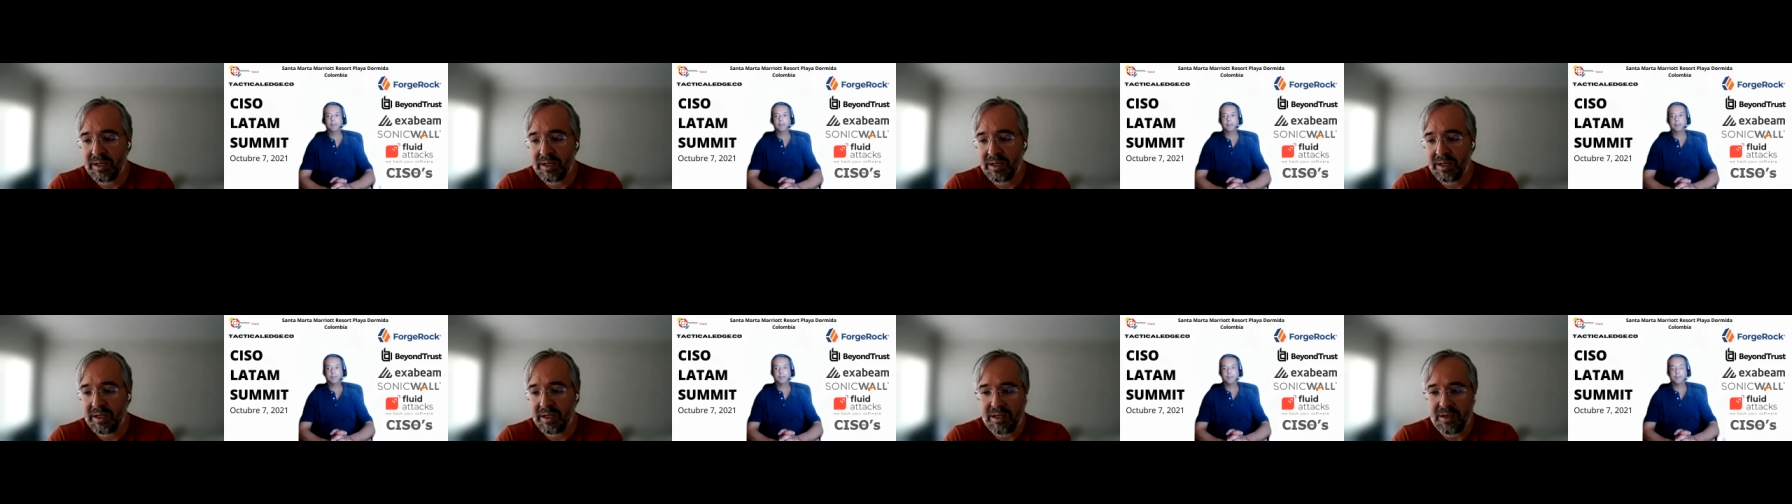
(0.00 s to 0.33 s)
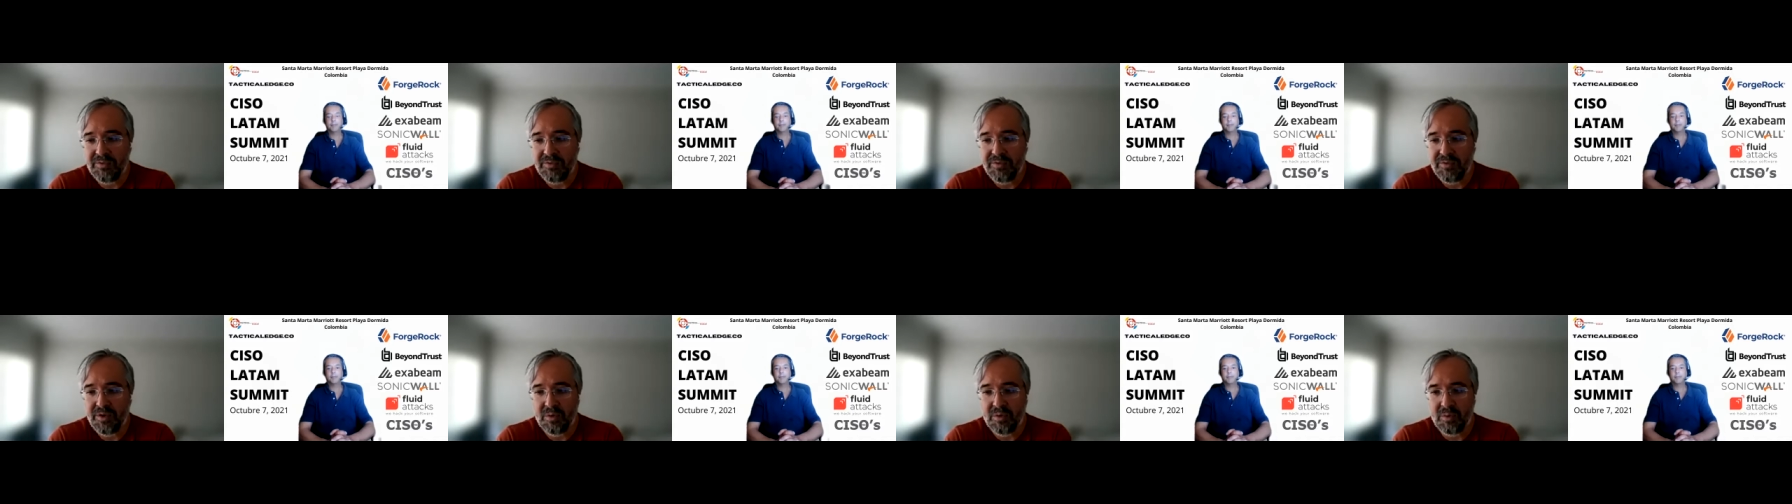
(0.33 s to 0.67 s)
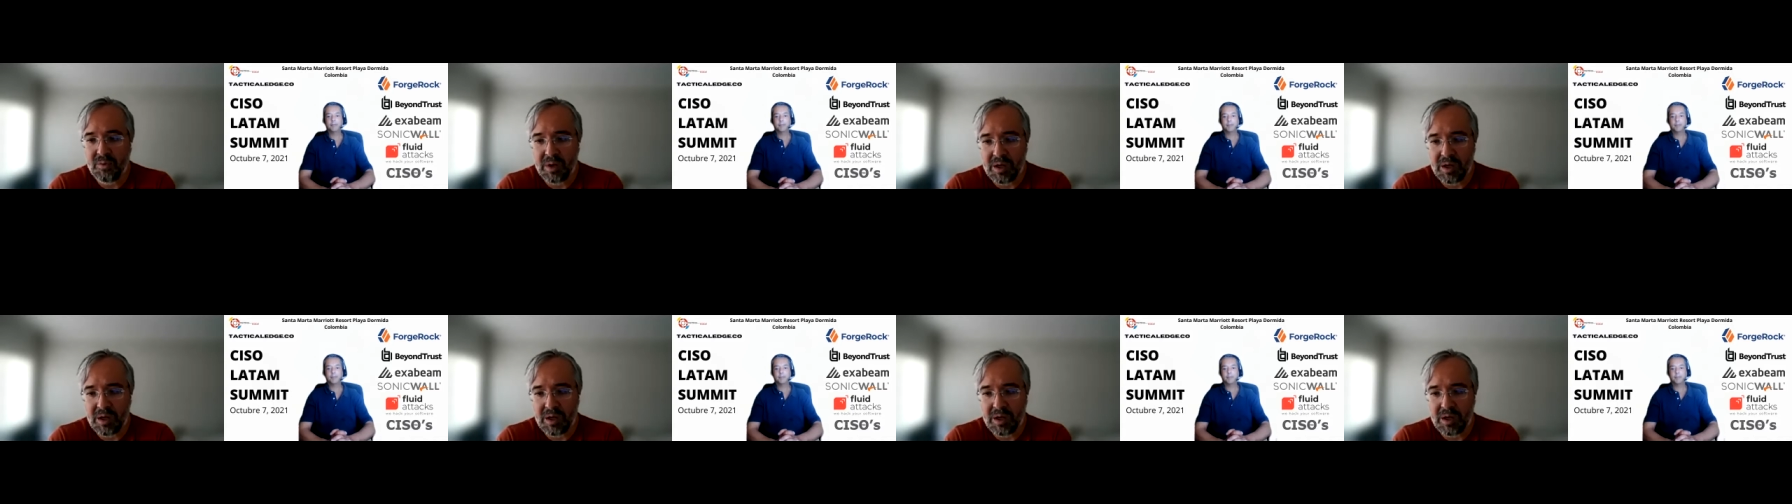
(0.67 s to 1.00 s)
And if
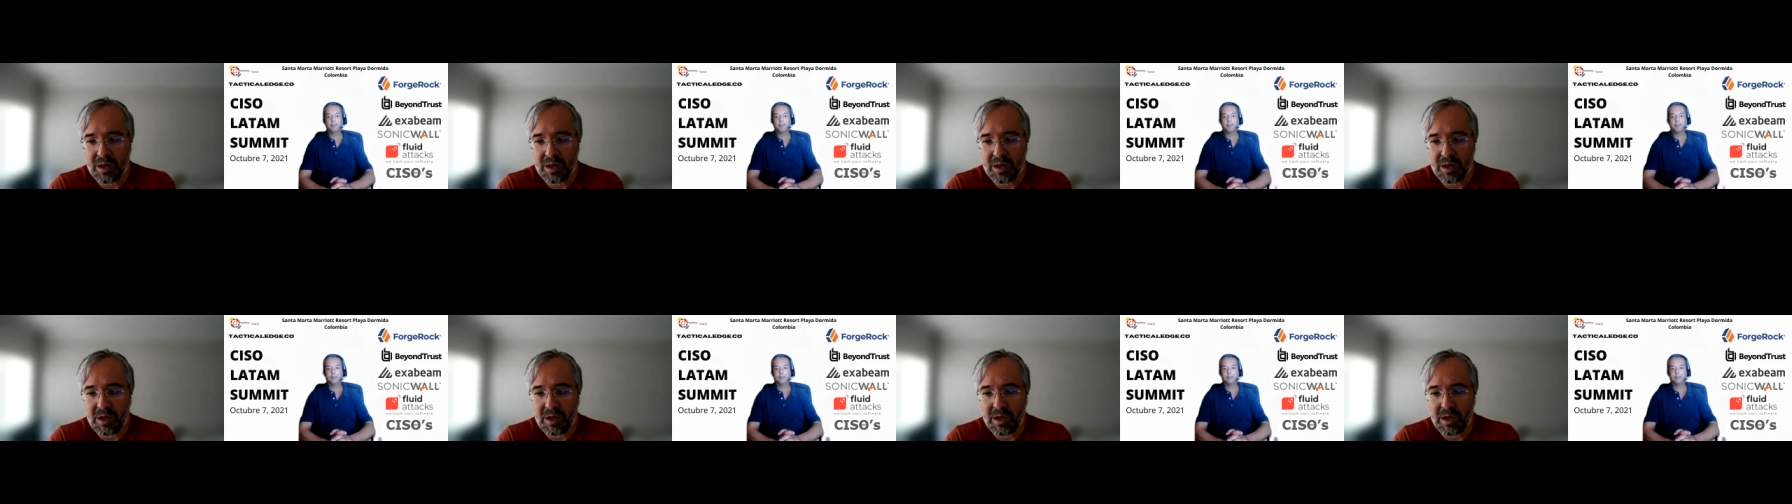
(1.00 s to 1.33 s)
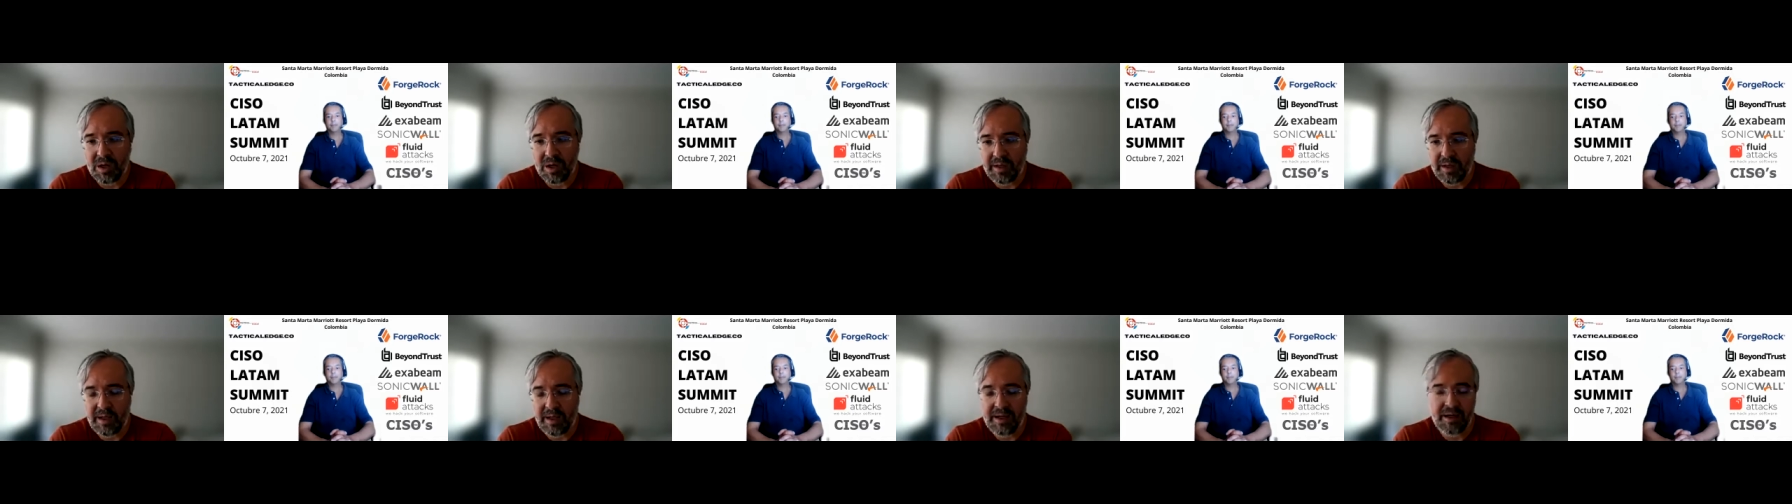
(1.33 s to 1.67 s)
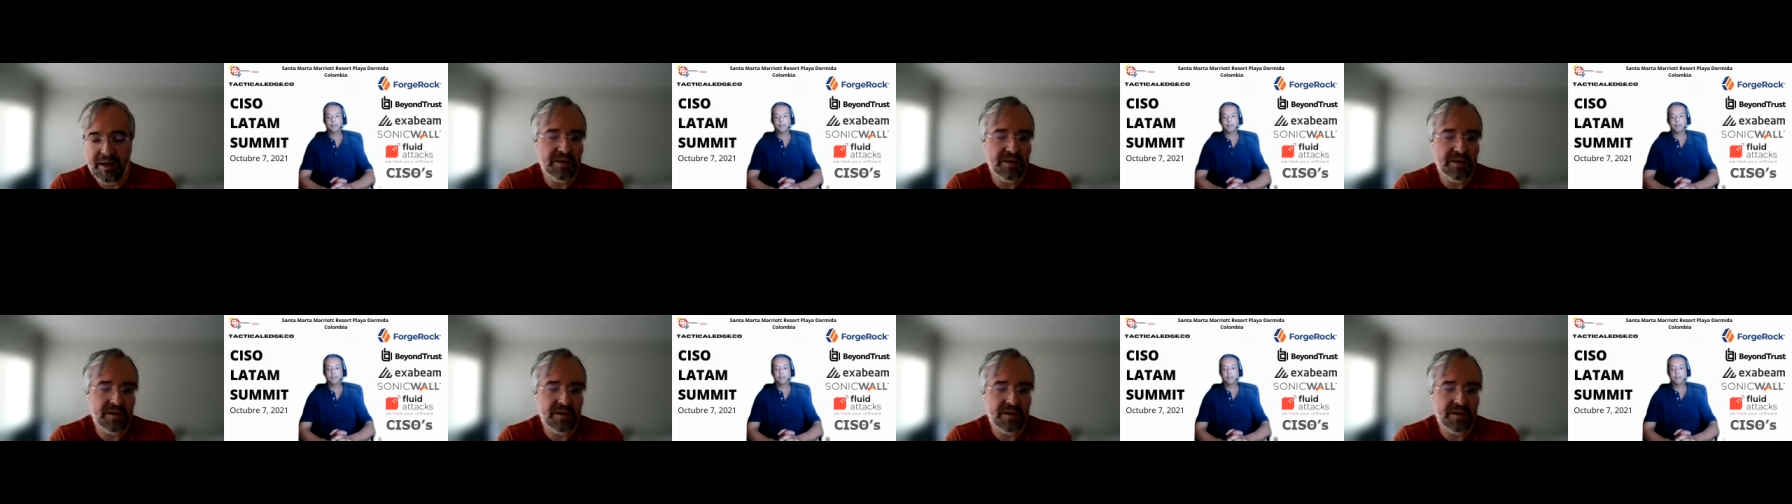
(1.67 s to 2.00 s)
you are in a
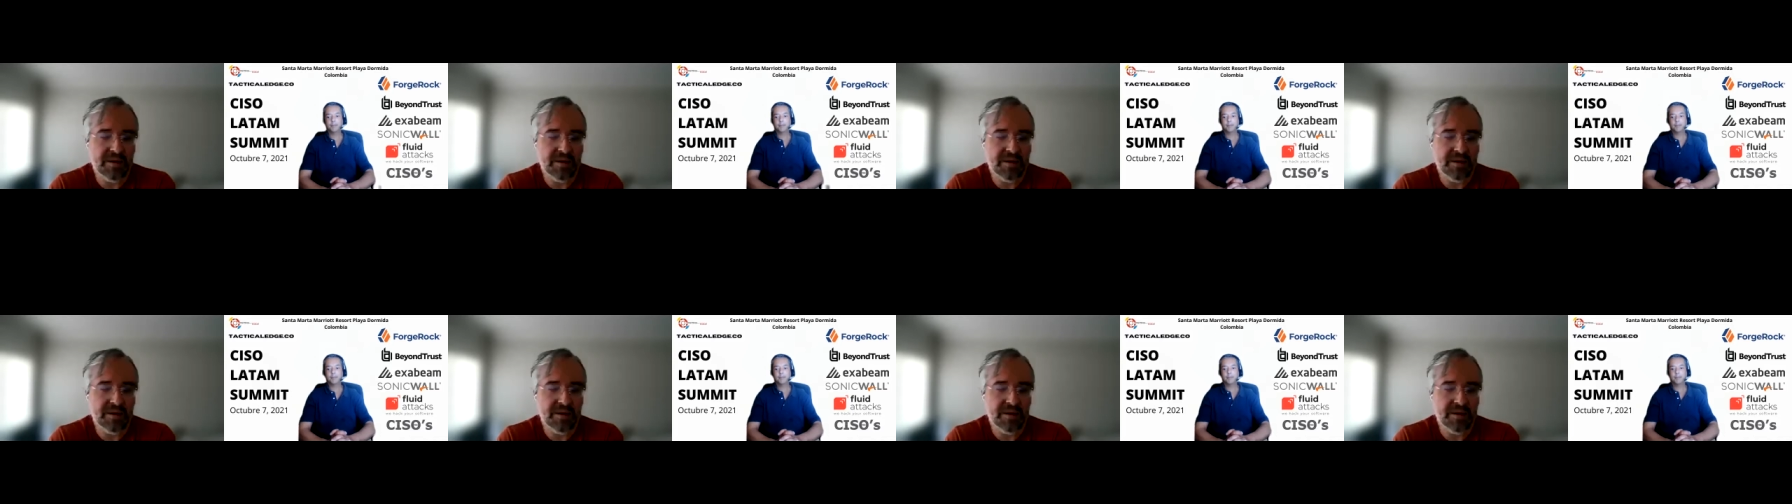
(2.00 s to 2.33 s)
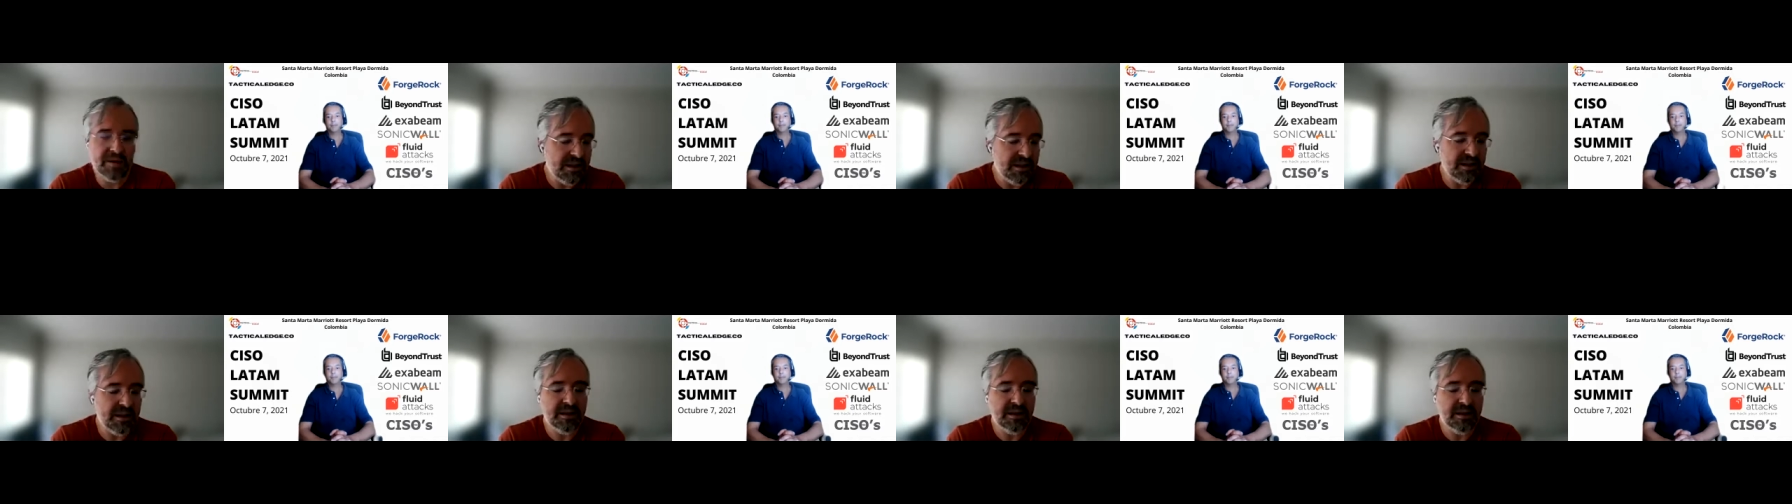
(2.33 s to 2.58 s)
consultancy